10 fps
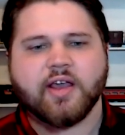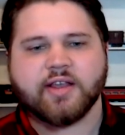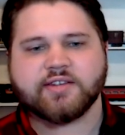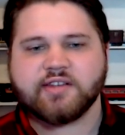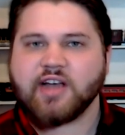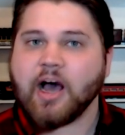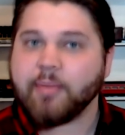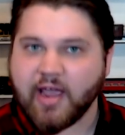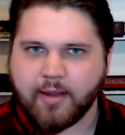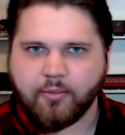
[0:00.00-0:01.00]
is the
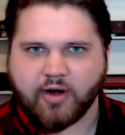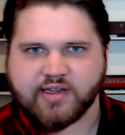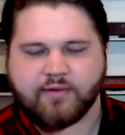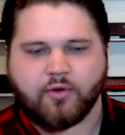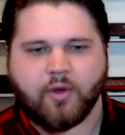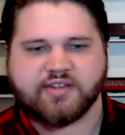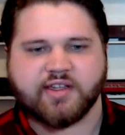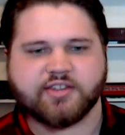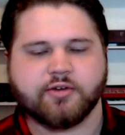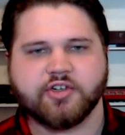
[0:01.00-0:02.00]
top 8 breakdown for
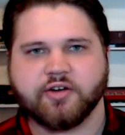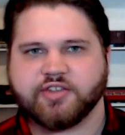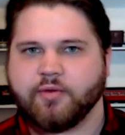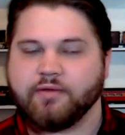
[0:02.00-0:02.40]
YCS New Jersey.